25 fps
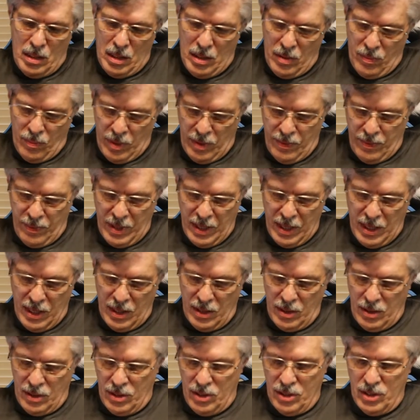And we've
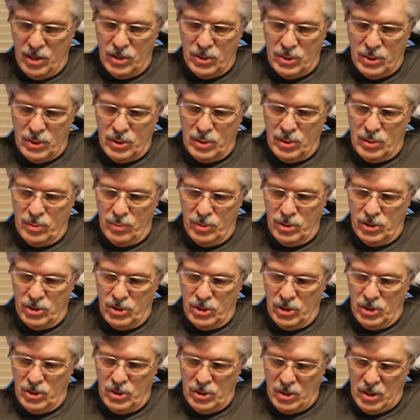got this,
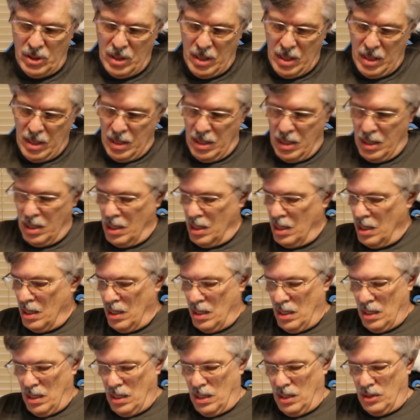which is
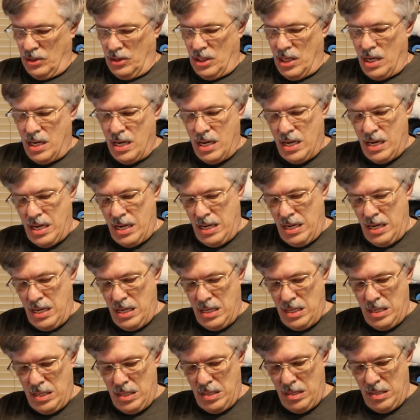a tie,
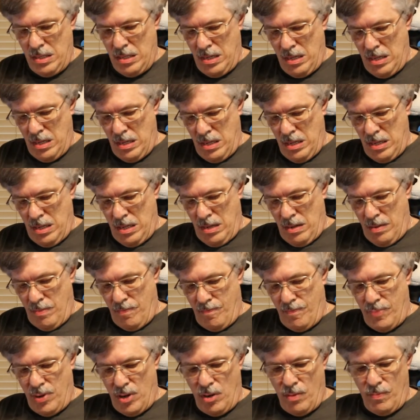
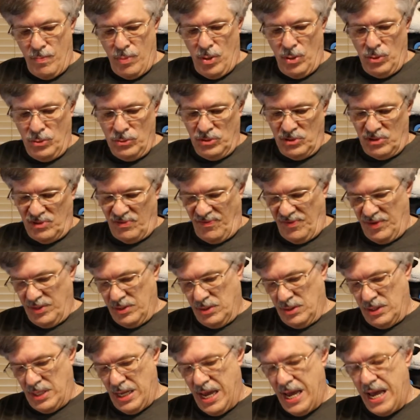Barebones
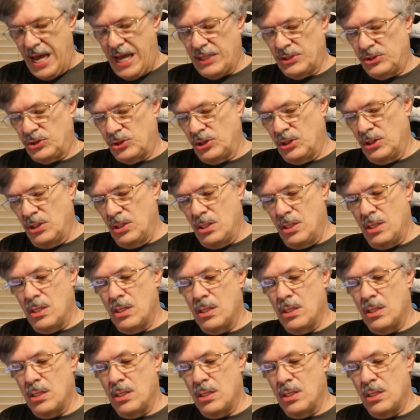field hatchet.